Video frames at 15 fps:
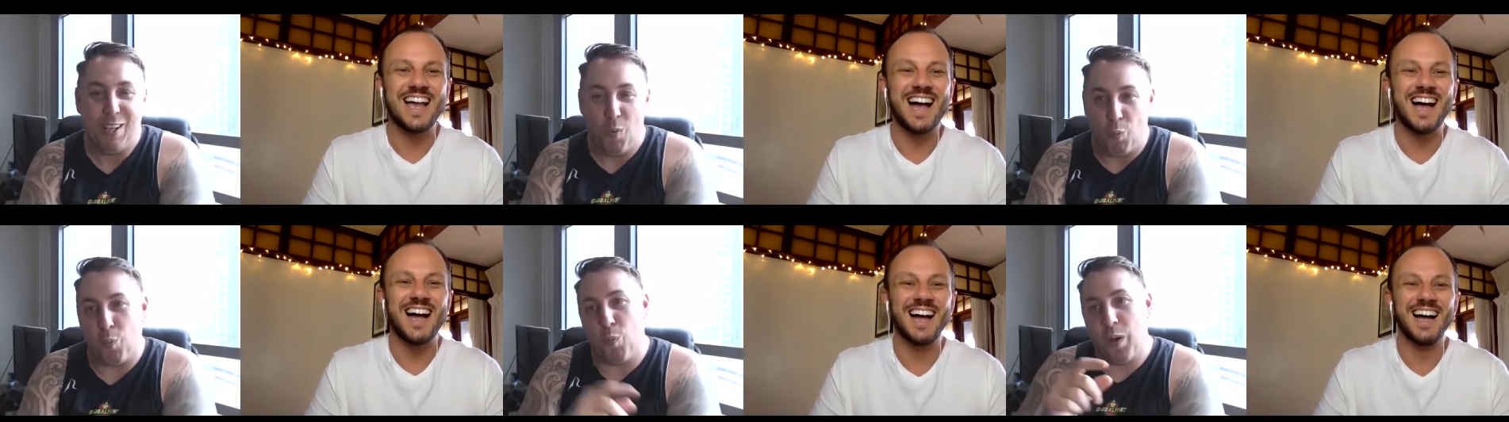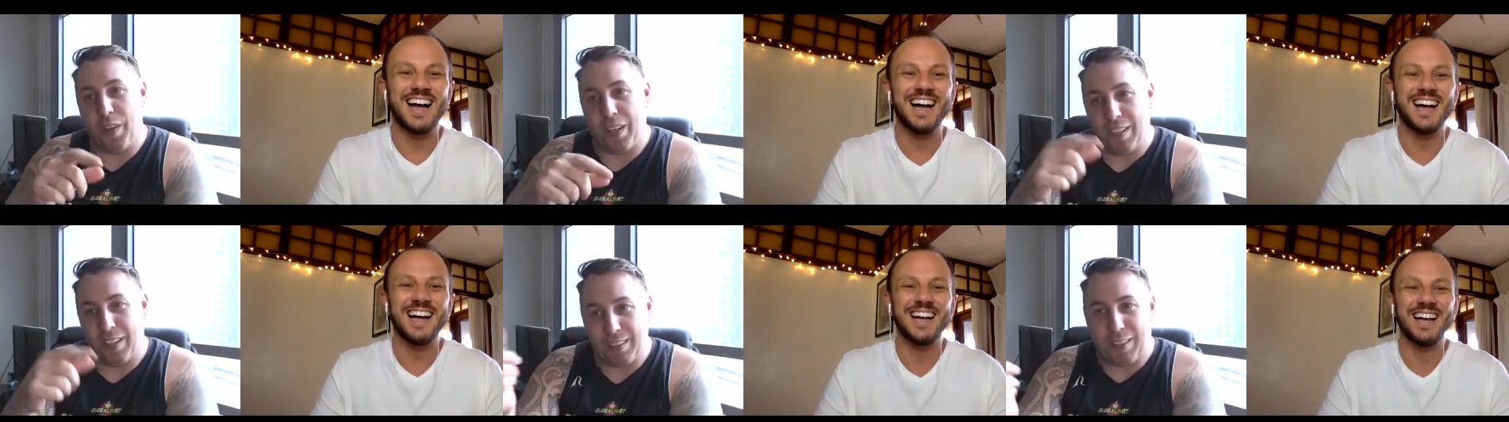Speaker 1: a
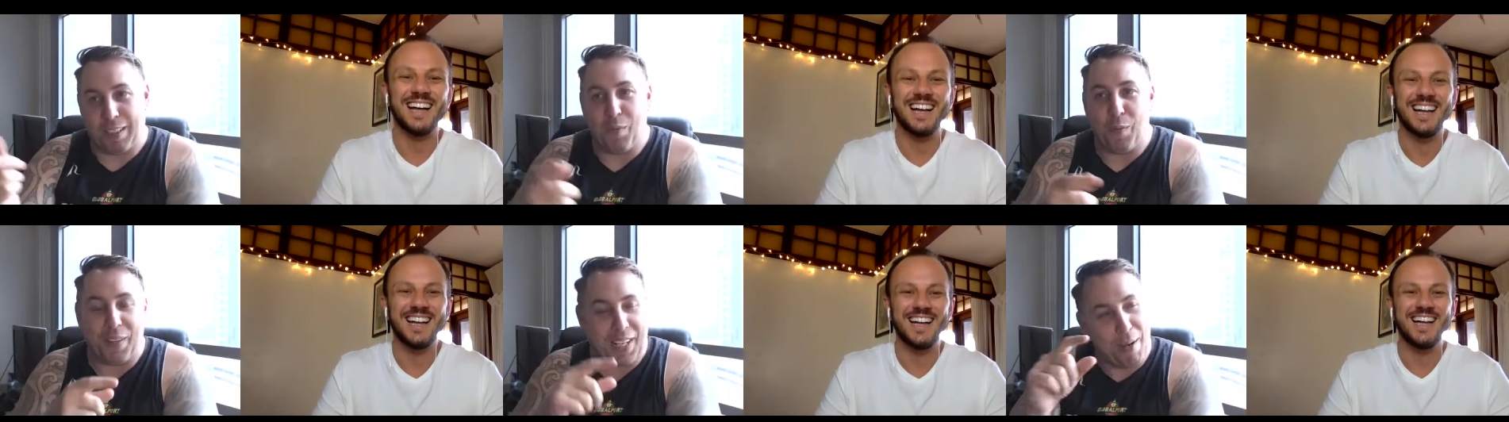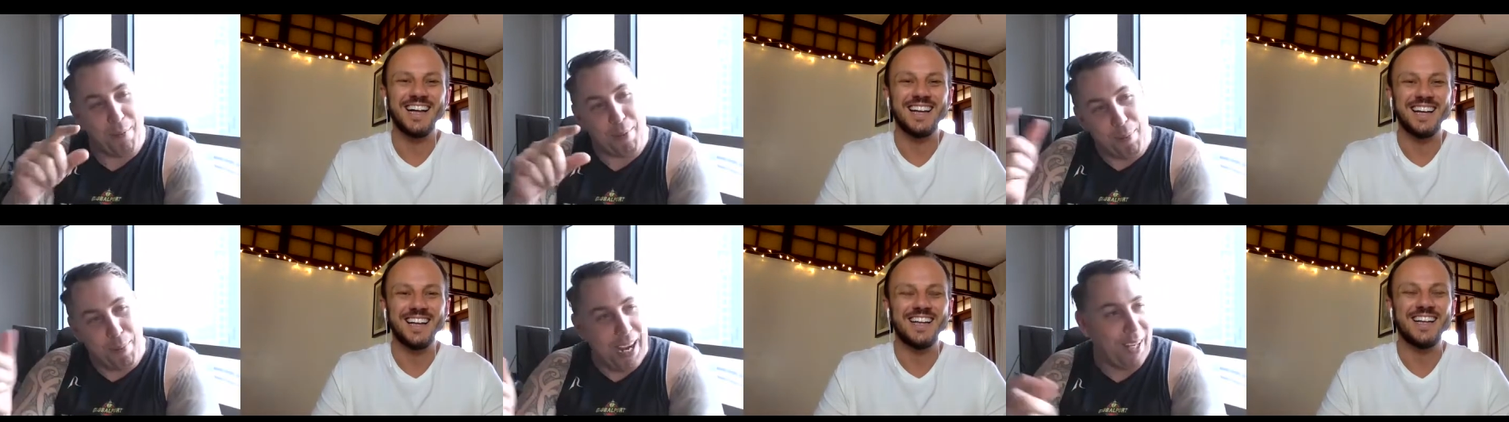couple of
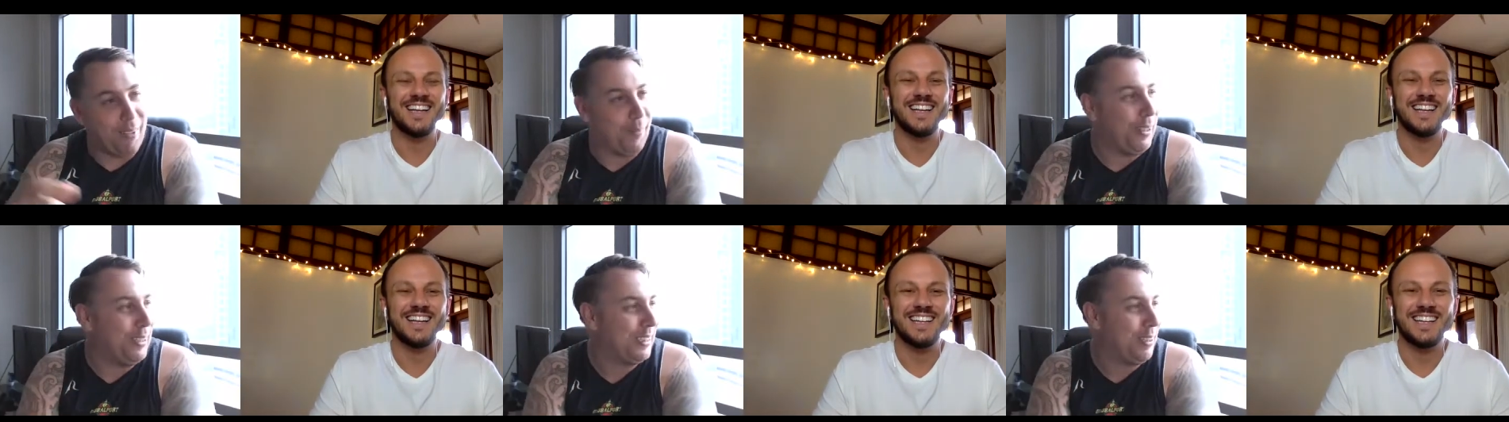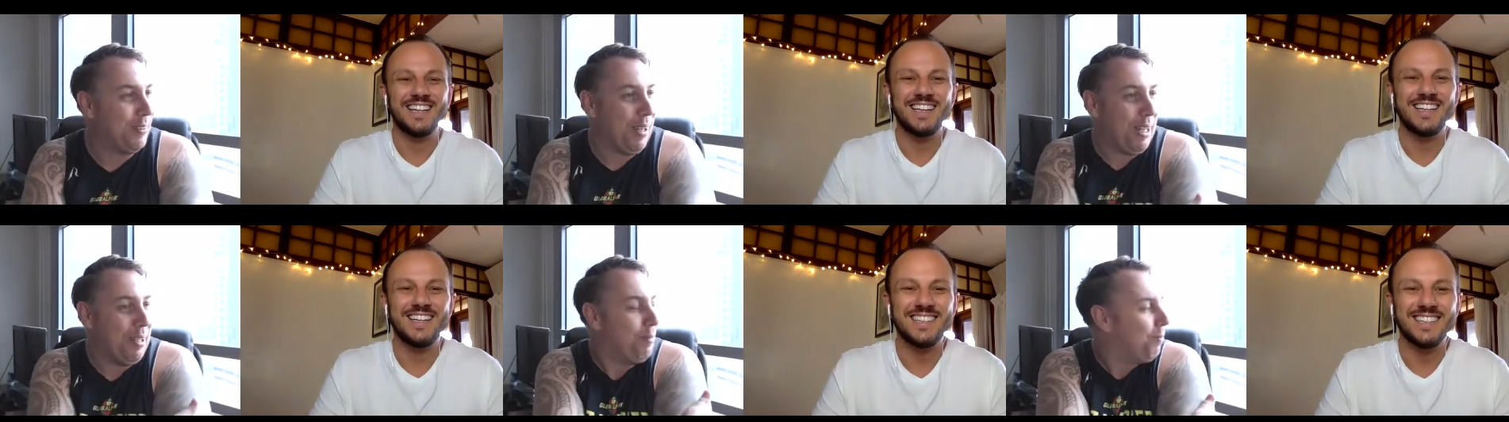bad words in,
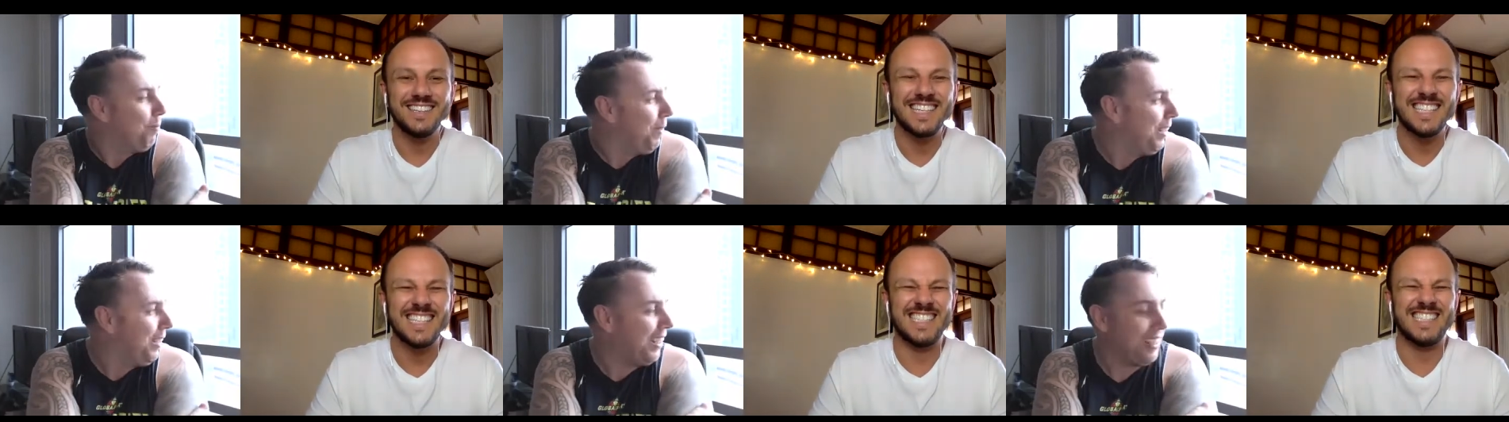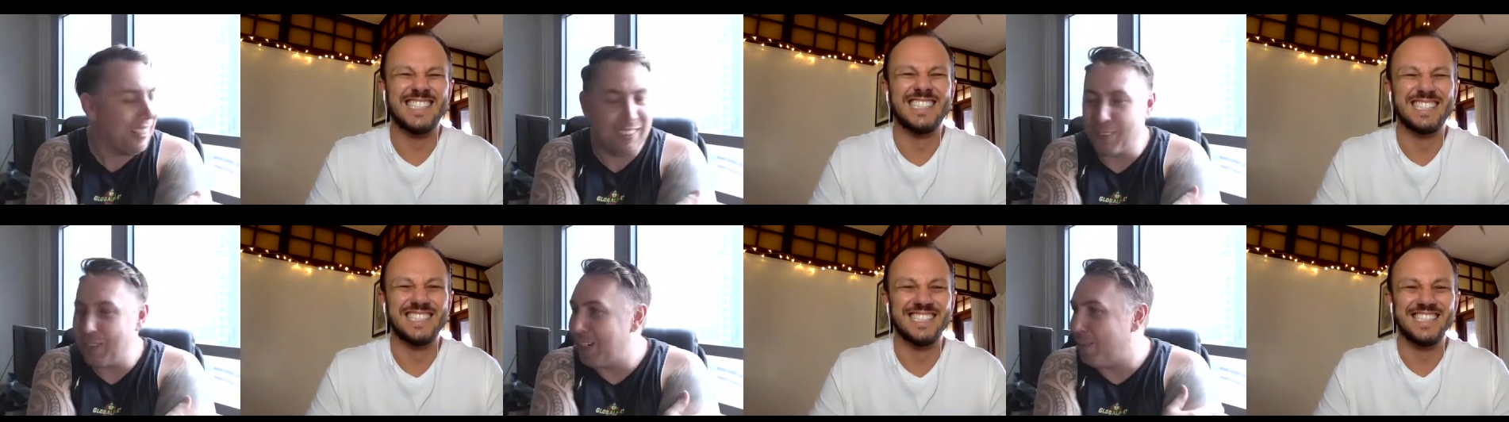in, in there as
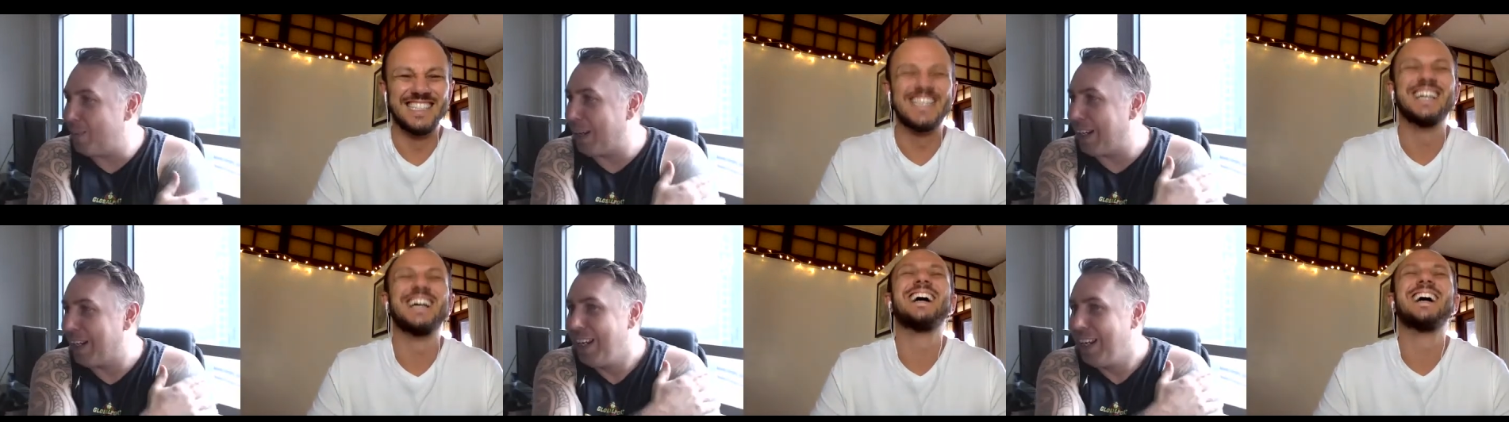well, but